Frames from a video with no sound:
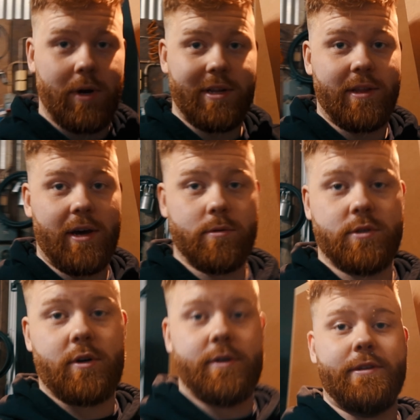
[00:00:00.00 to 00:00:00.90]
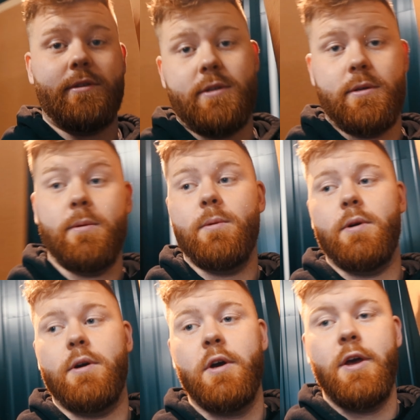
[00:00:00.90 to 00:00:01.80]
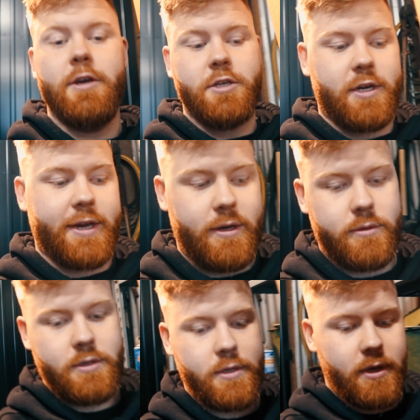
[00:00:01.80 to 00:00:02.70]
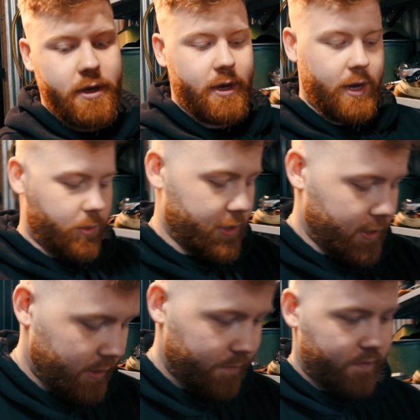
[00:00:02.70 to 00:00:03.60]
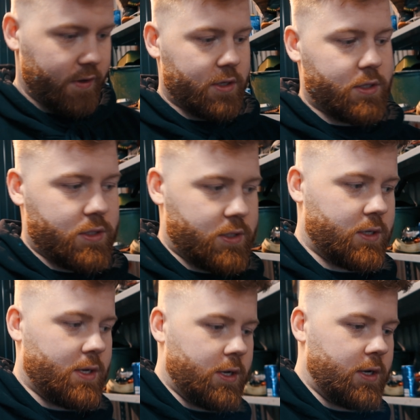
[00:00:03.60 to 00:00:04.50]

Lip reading: right now started to check out how we're gonna fix